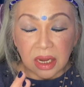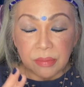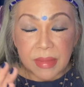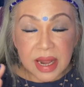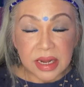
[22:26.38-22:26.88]

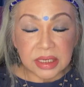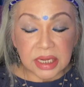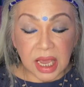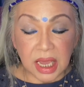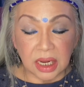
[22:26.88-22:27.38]

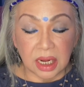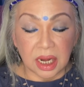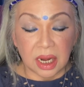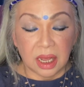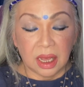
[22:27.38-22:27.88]
meditate,
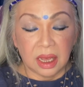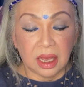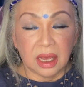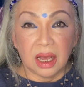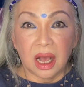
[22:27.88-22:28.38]

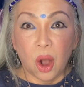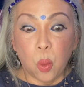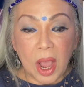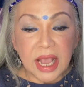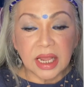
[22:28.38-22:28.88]

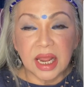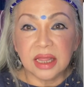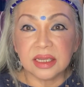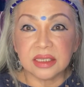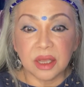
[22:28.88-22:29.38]
awakening
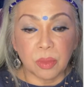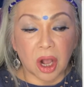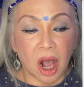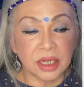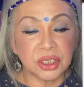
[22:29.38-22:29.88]
the
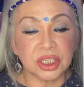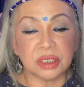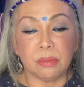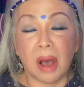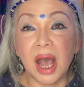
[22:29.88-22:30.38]
subconscious
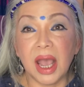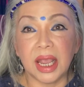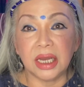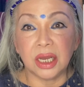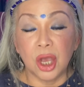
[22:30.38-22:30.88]

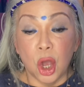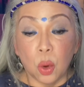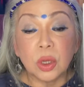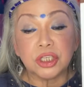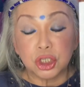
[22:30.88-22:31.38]
mind,
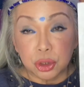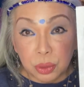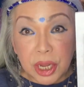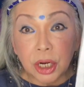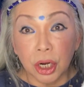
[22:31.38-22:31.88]
which
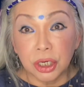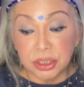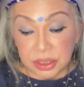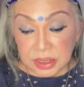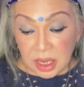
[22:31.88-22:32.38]
triggers
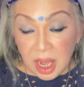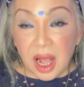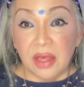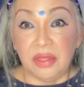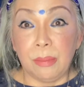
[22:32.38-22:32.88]
the